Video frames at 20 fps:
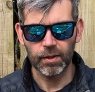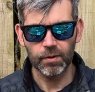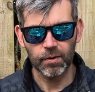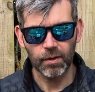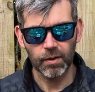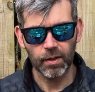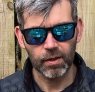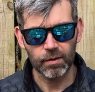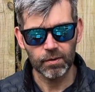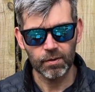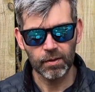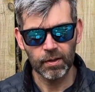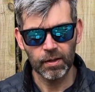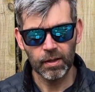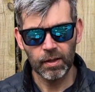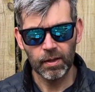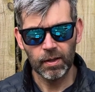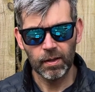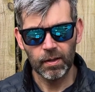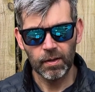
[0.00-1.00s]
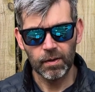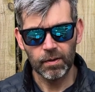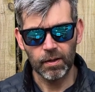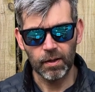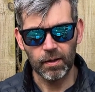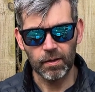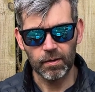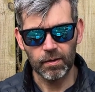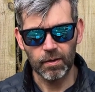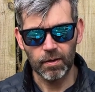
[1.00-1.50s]
So that's
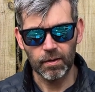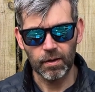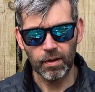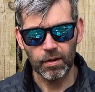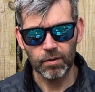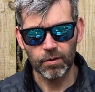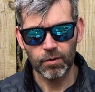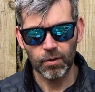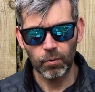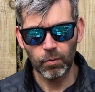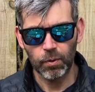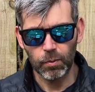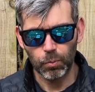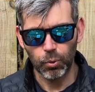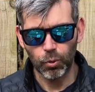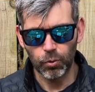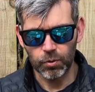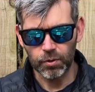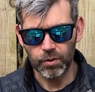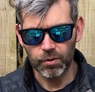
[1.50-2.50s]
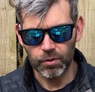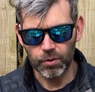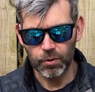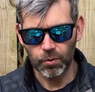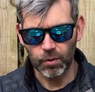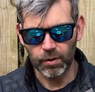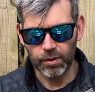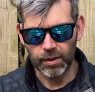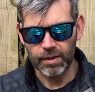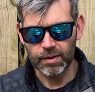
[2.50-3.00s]
they're so important
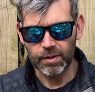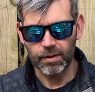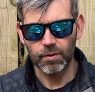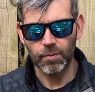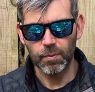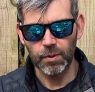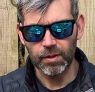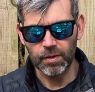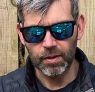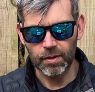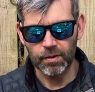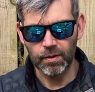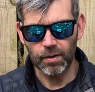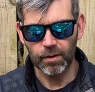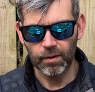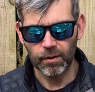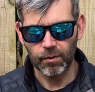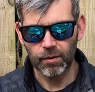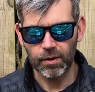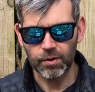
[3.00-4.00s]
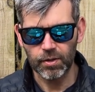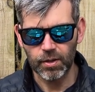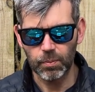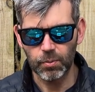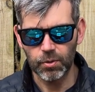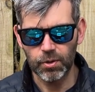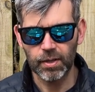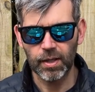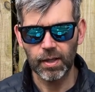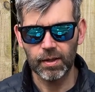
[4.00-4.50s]
to our native species that they're actually
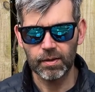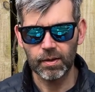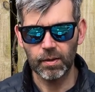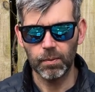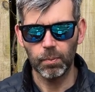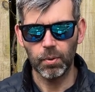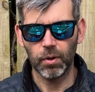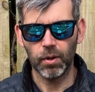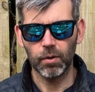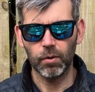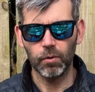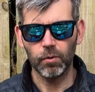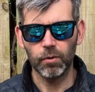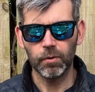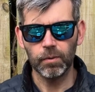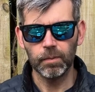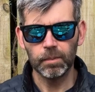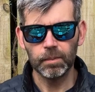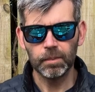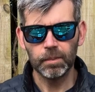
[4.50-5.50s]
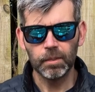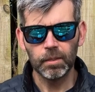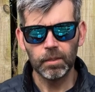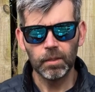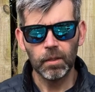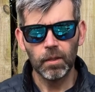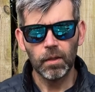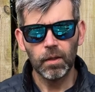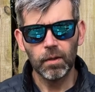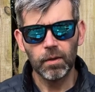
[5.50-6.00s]
protected by law.
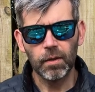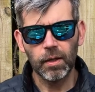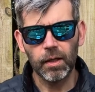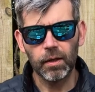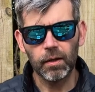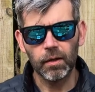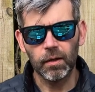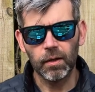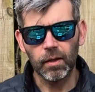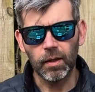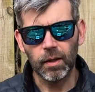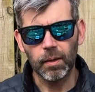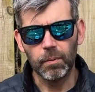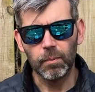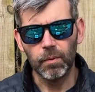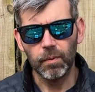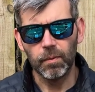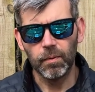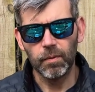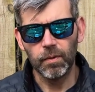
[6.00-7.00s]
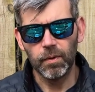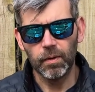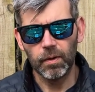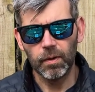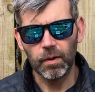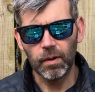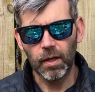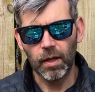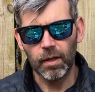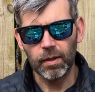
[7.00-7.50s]
Their
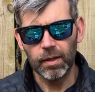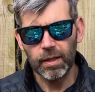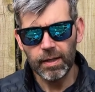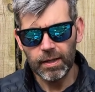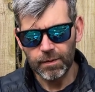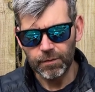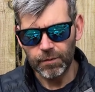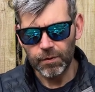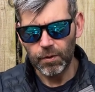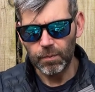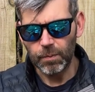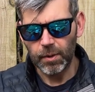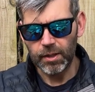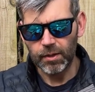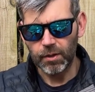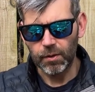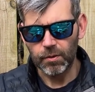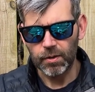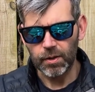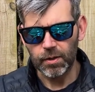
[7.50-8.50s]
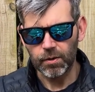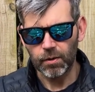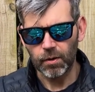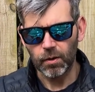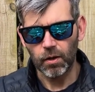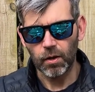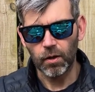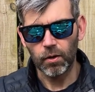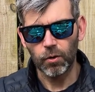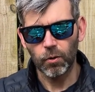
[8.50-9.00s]
leaves, you may notice,
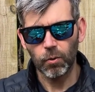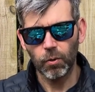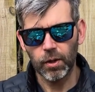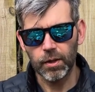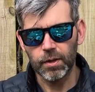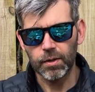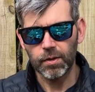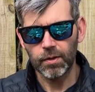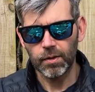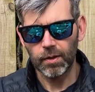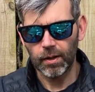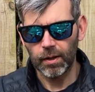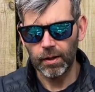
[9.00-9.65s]
are quite,